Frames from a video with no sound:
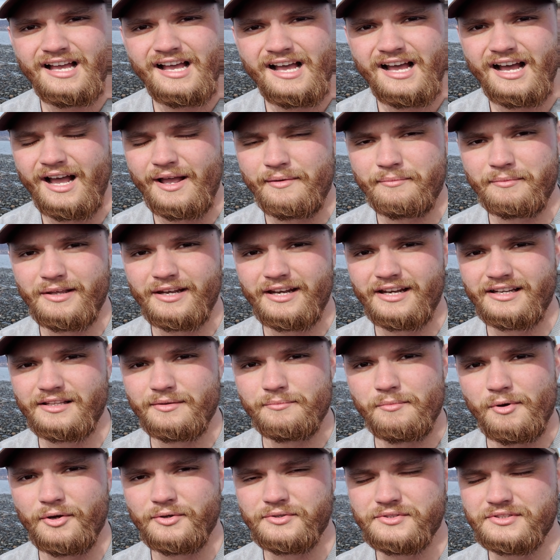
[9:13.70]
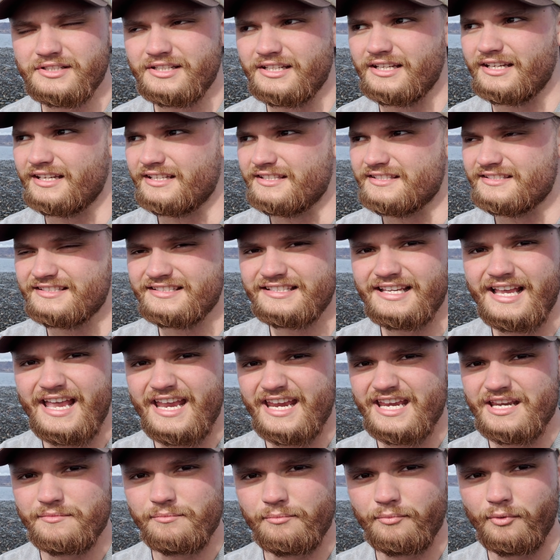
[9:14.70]
I'm getting the most
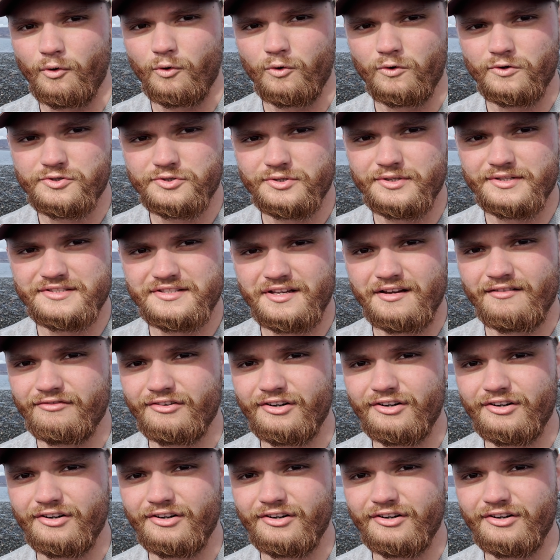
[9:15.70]
insane portraits of